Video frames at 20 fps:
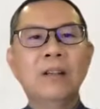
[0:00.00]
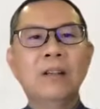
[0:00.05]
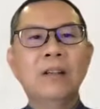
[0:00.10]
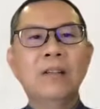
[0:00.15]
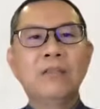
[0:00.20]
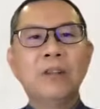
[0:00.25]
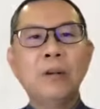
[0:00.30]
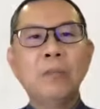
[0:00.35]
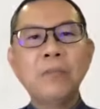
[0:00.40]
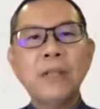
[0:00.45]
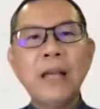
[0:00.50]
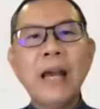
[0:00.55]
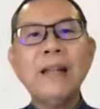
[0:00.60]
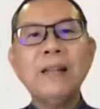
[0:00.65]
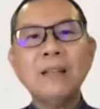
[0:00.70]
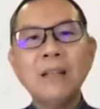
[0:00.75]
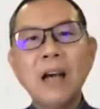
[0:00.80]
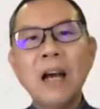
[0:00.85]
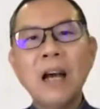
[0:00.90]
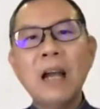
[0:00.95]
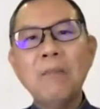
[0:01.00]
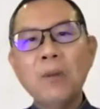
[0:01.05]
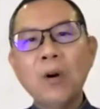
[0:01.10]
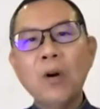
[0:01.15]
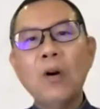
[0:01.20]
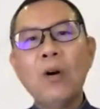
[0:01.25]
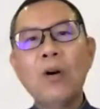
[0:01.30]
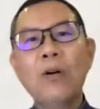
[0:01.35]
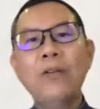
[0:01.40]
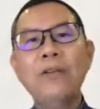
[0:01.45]
From that time
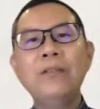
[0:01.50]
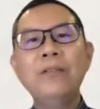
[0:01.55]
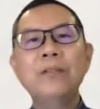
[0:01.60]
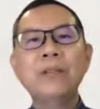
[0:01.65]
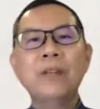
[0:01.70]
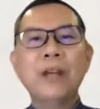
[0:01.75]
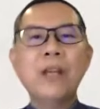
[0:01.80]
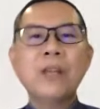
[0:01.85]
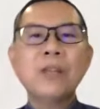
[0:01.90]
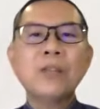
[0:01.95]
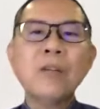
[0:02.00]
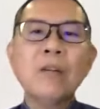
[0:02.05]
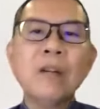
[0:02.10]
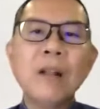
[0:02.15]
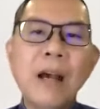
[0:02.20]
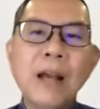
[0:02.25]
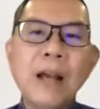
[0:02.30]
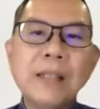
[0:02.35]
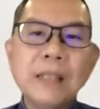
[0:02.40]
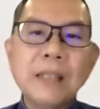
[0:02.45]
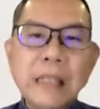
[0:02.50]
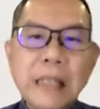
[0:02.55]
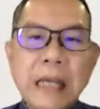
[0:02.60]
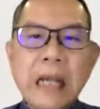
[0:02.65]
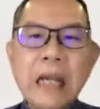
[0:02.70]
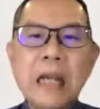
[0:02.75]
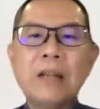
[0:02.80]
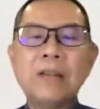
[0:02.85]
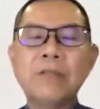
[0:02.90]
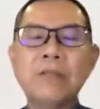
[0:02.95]
on, the Israelites
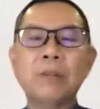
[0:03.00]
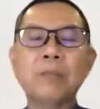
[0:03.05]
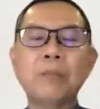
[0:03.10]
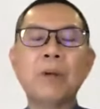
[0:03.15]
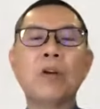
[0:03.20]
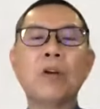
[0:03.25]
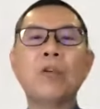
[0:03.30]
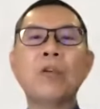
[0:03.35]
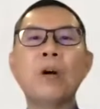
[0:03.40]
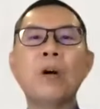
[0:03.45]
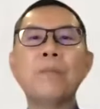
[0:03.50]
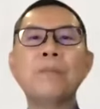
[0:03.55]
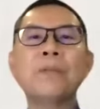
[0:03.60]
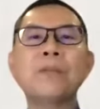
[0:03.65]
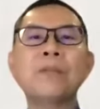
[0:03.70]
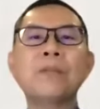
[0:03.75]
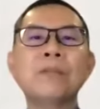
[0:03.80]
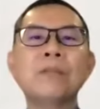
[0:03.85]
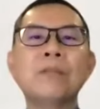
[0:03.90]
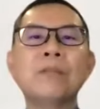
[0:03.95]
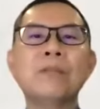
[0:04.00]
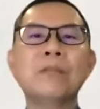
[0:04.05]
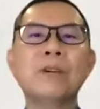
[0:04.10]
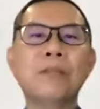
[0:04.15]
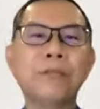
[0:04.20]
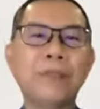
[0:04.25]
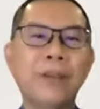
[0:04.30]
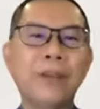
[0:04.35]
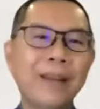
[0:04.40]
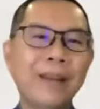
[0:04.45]
ate from the crops
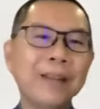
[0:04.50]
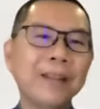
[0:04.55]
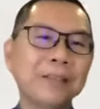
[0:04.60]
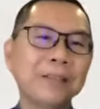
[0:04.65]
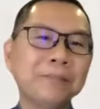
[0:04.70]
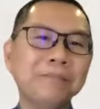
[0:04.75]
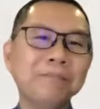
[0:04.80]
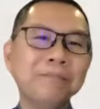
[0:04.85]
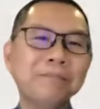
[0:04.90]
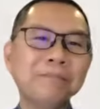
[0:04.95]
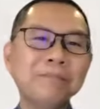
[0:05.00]
of Canaan.